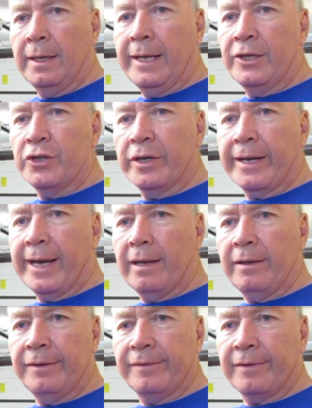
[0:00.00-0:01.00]
engine
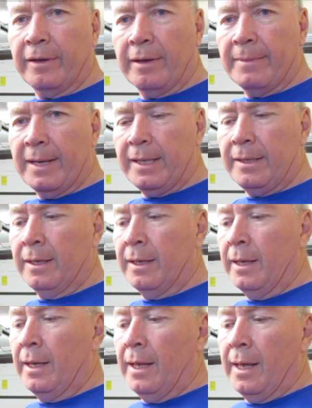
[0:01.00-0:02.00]
cowlings that I made,
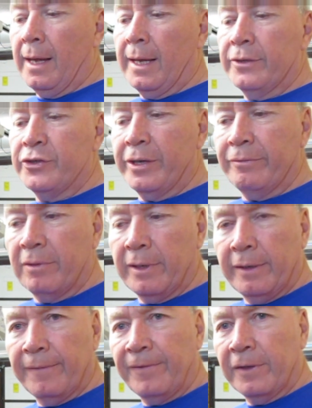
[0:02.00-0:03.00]
and generally
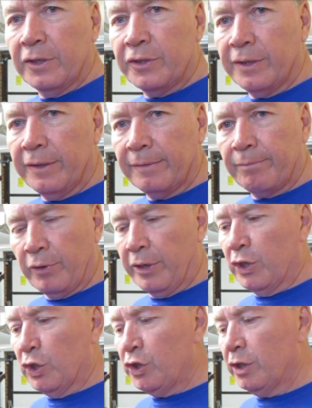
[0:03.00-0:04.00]
the finish is pretty
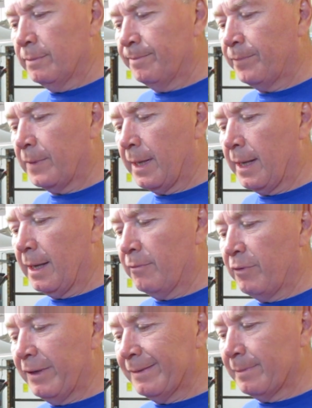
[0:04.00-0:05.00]
good.
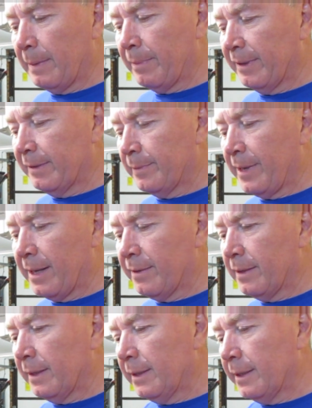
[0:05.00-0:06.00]
Reasonably pleased with that.
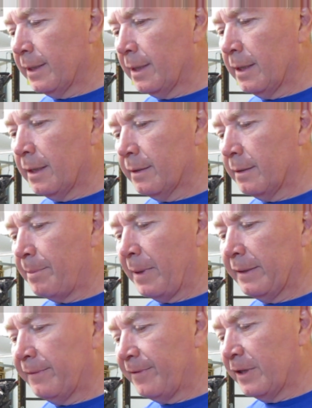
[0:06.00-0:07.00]
The
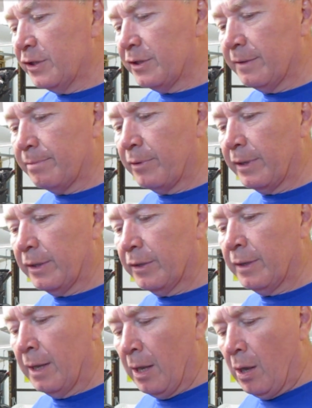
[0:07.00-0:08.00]
paint finish is pretty
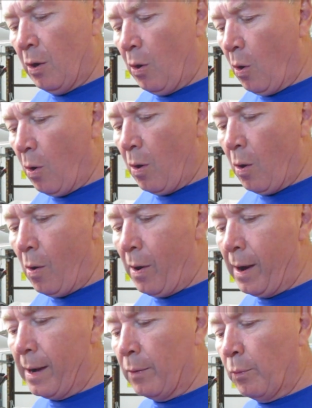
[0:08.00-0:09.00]
good,
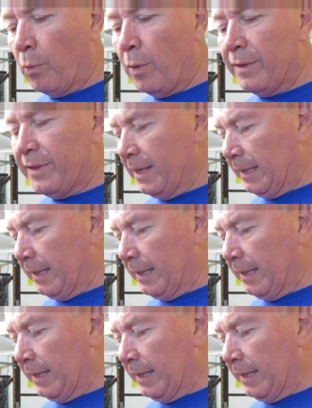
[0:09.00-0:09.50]
with the